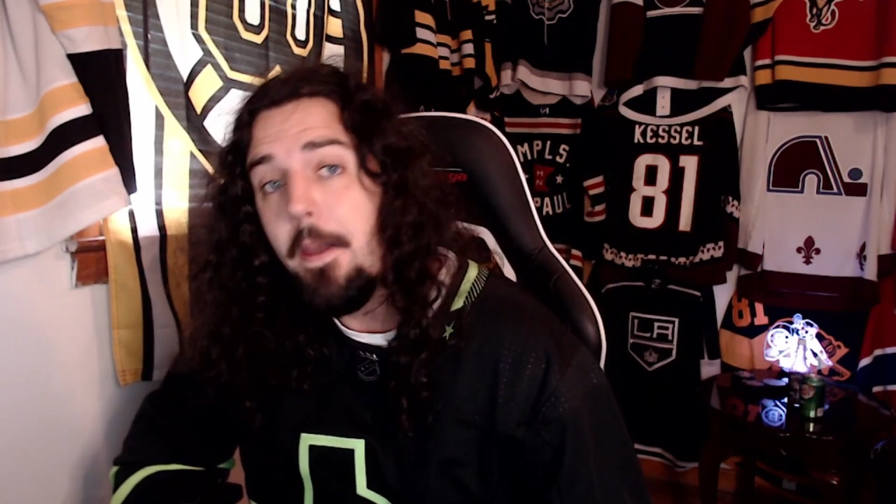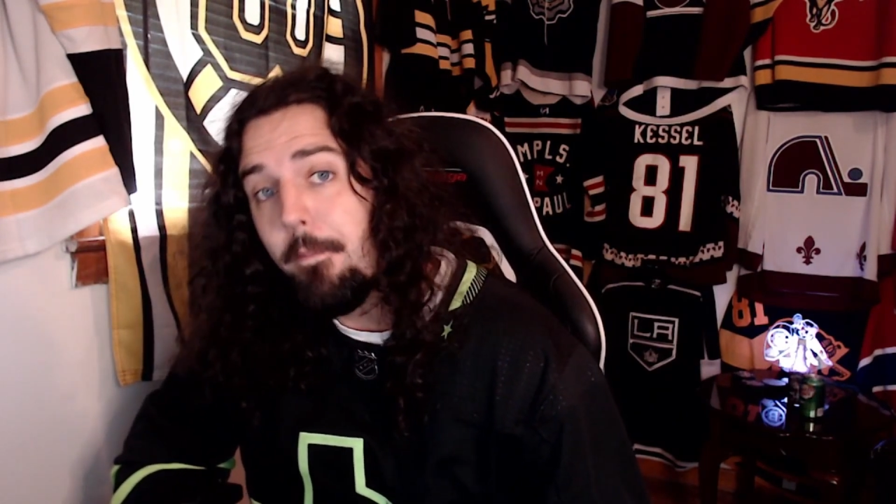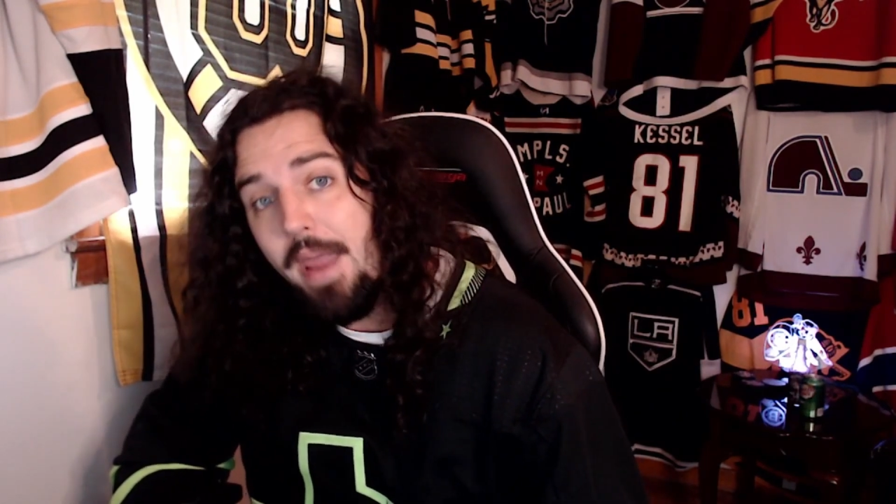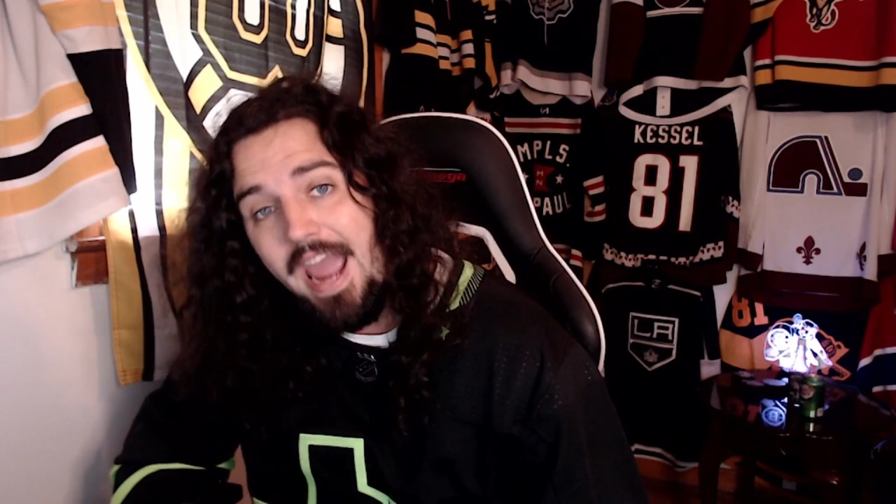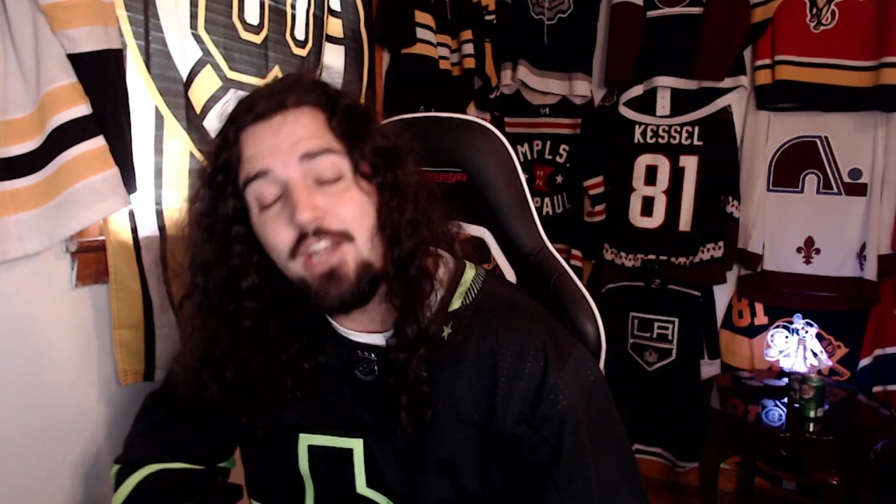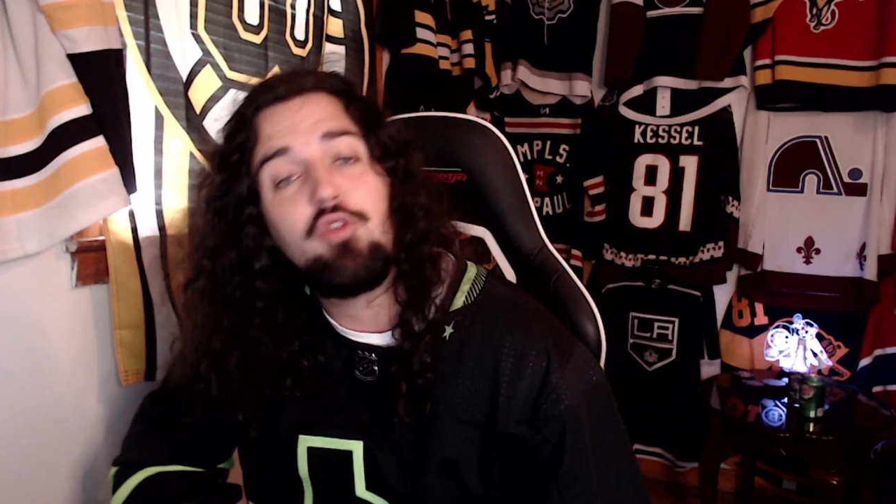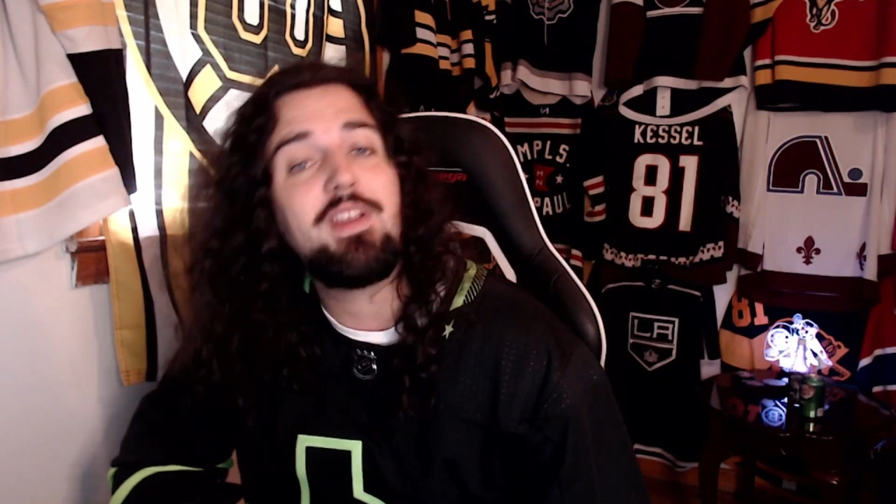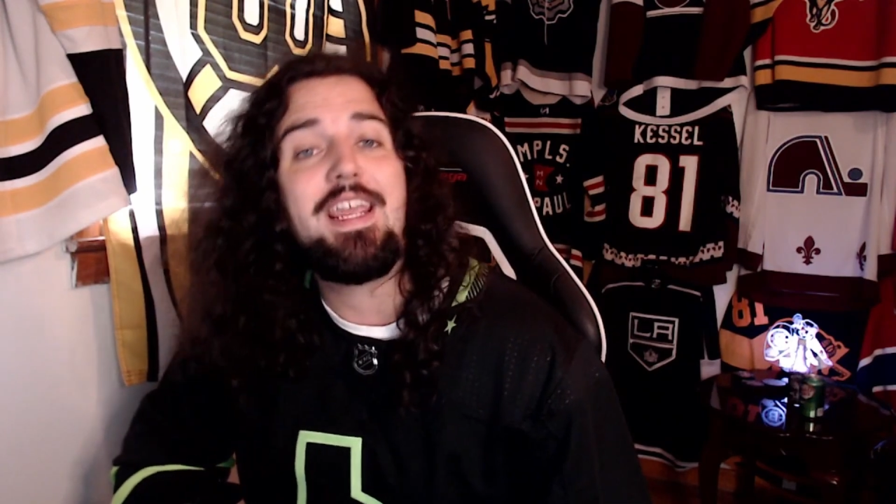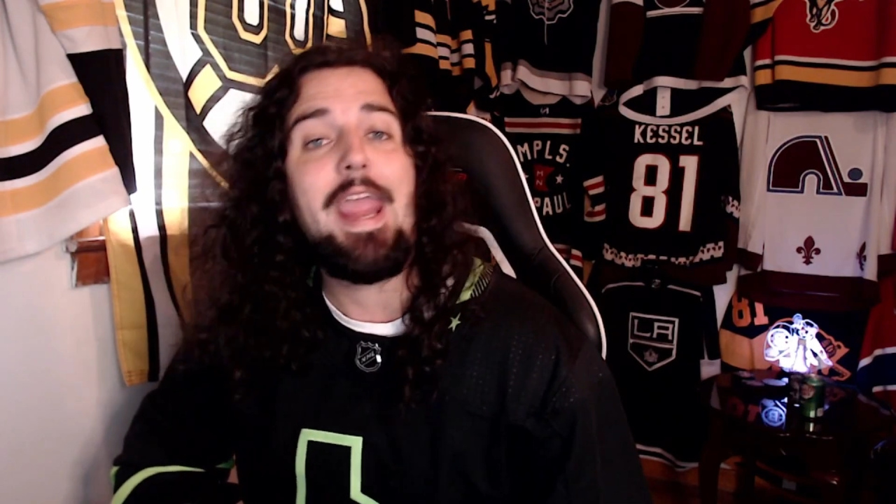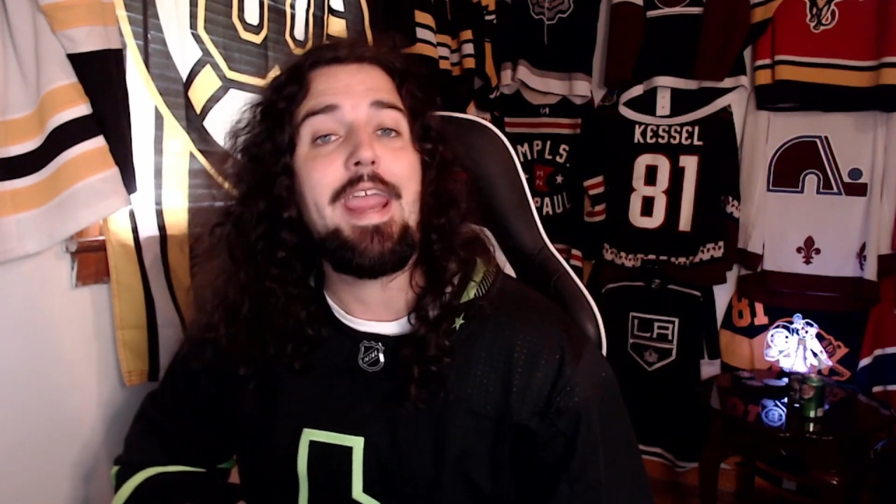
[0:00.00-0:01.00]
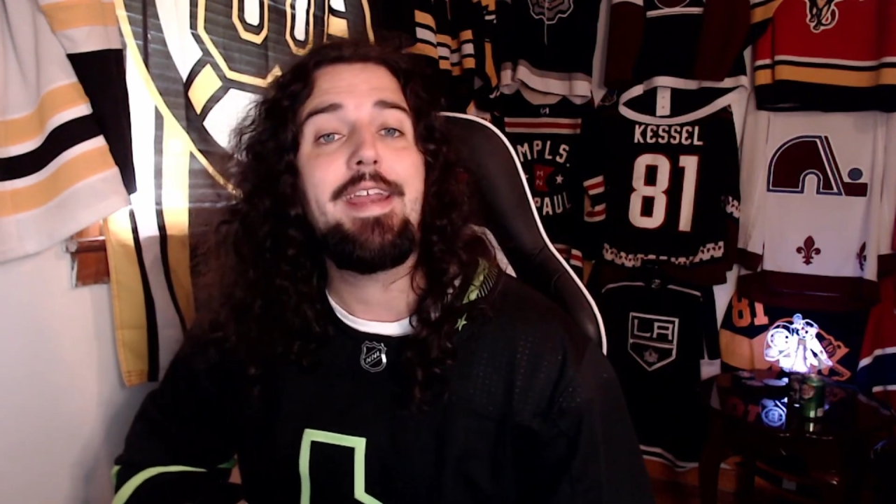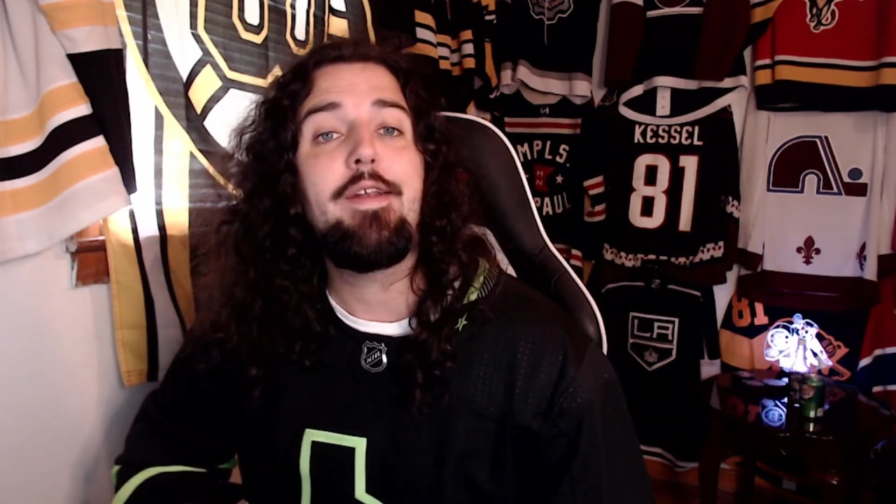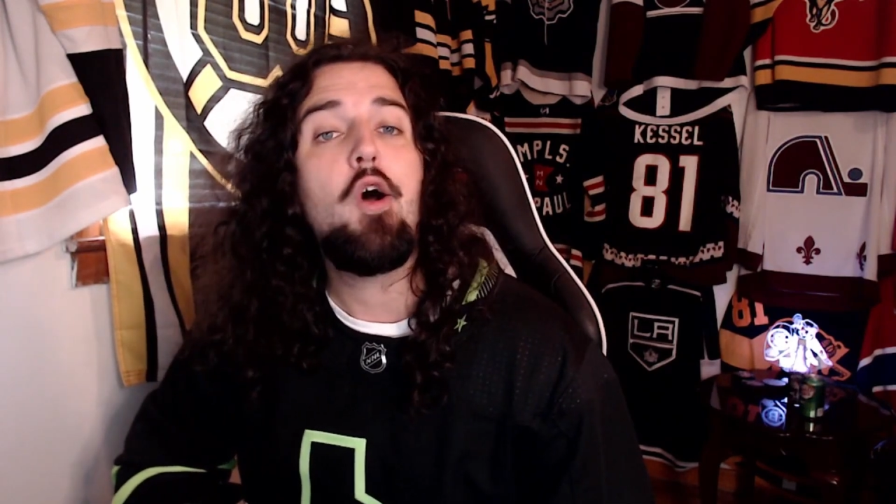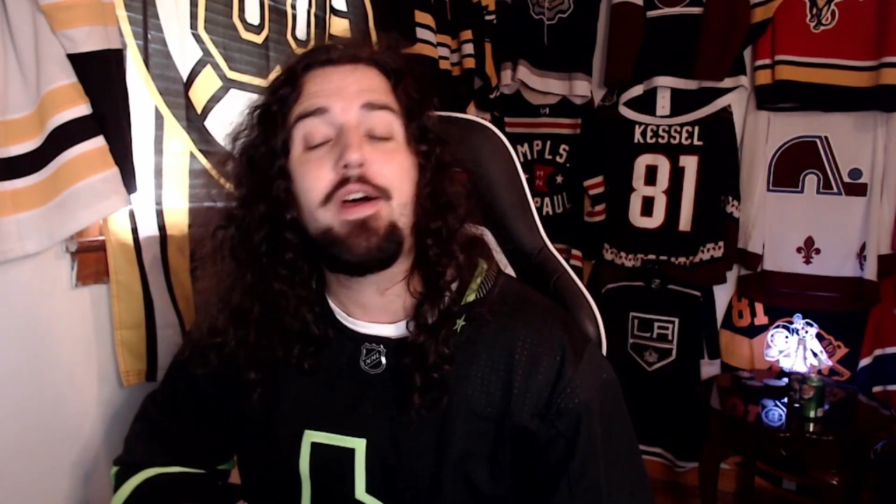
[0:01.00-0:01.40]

Patrick Kane